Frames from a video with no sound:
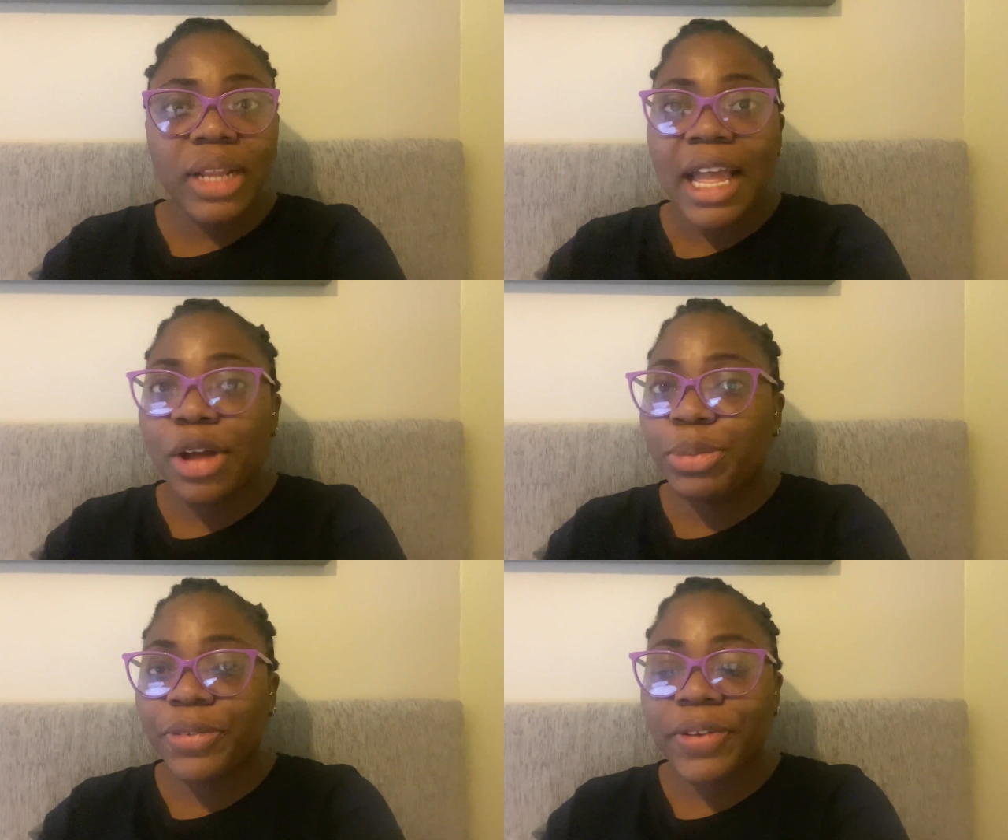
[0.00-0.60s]

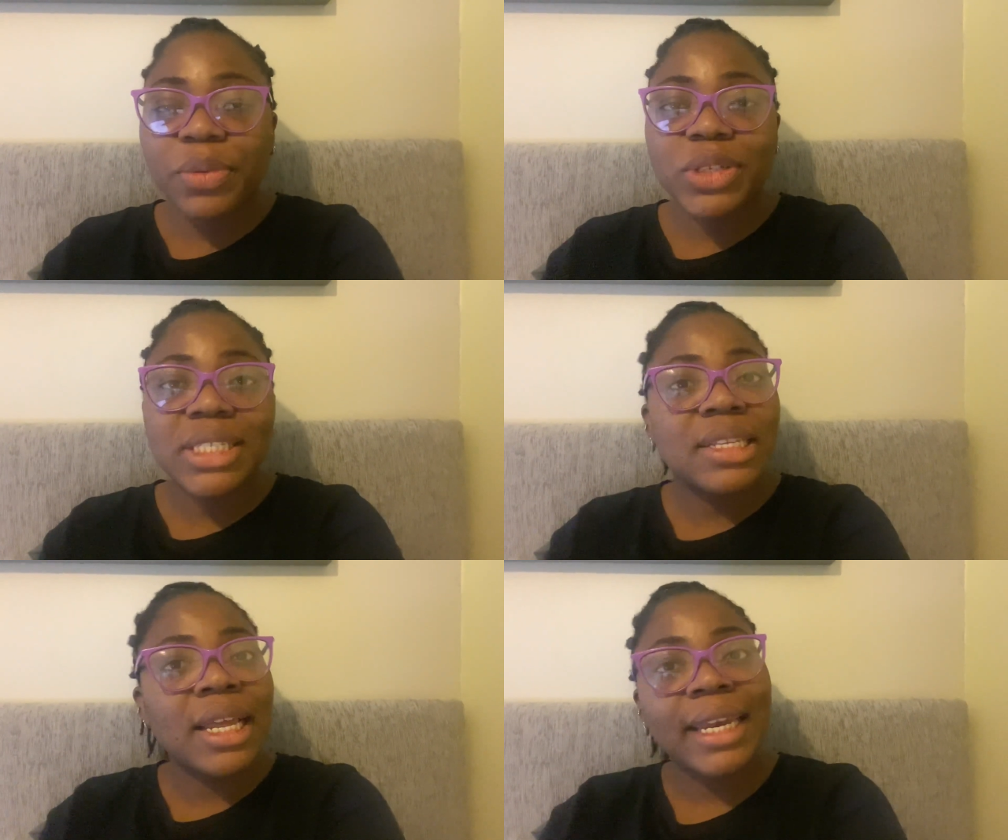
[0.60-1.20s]
I'll be fine
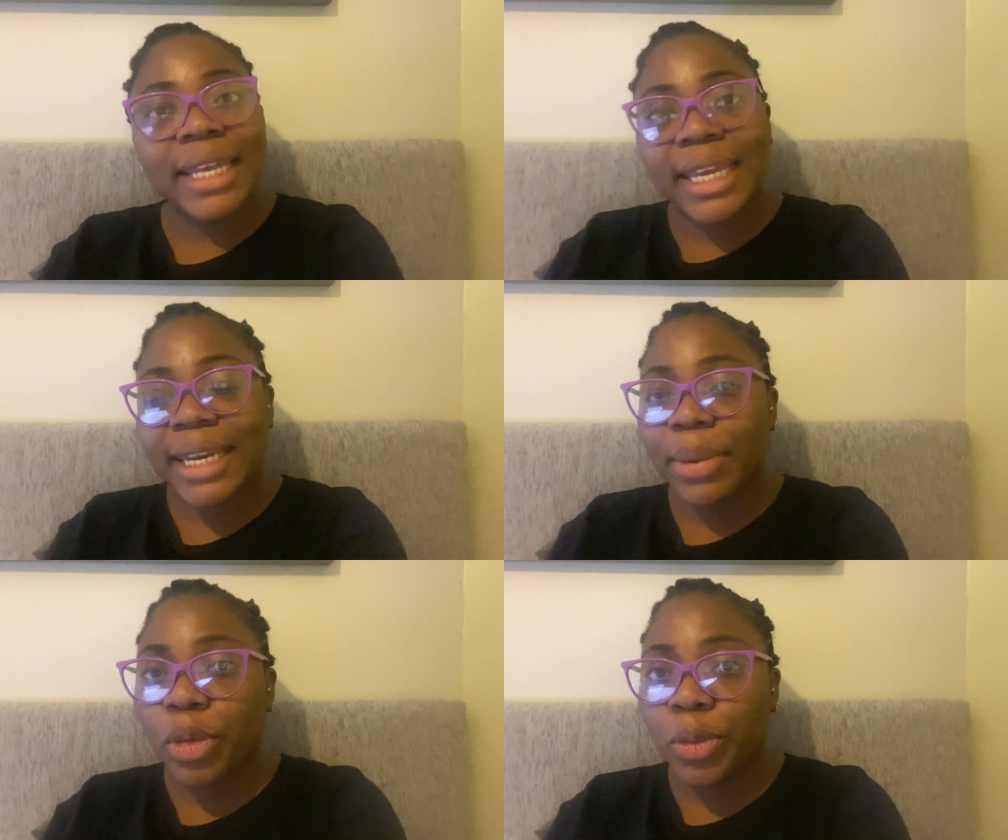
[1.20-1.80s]
with
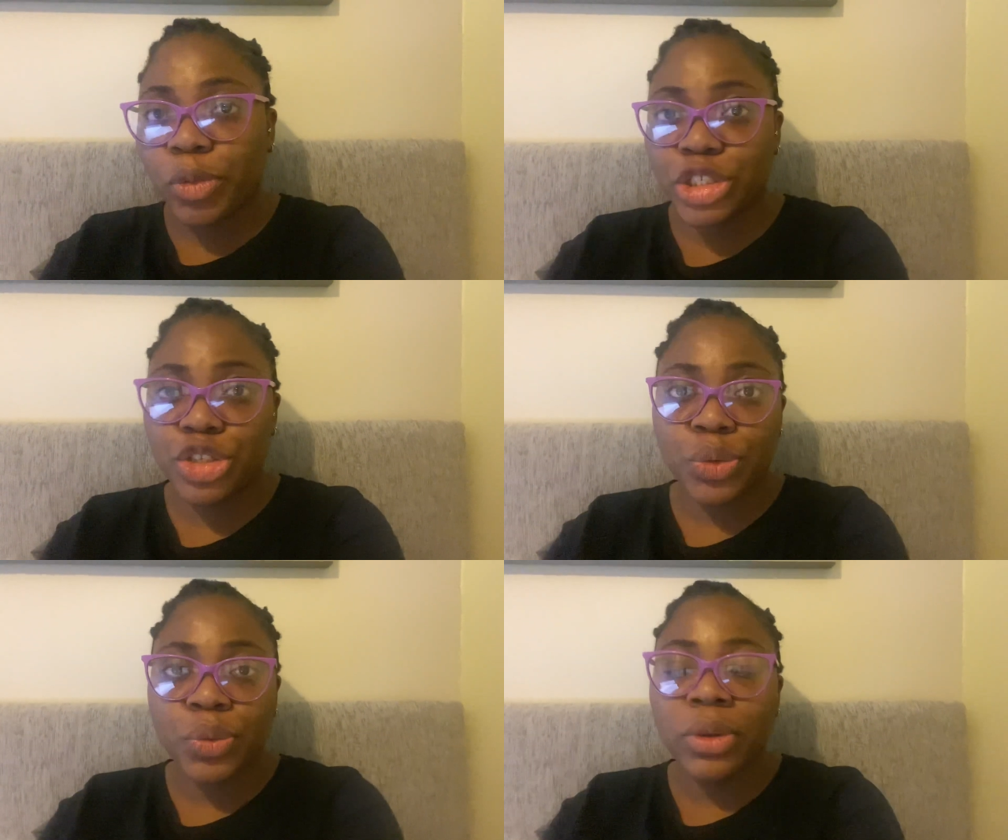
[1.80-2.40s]
linking them up
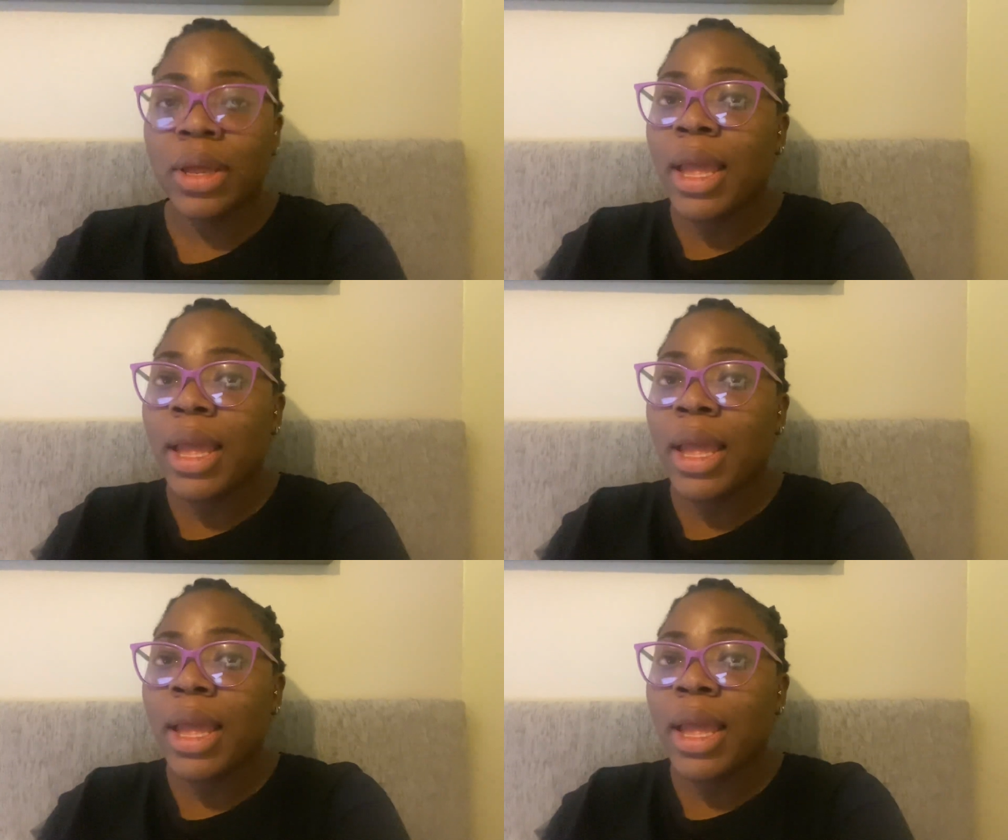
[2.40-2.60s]
with you.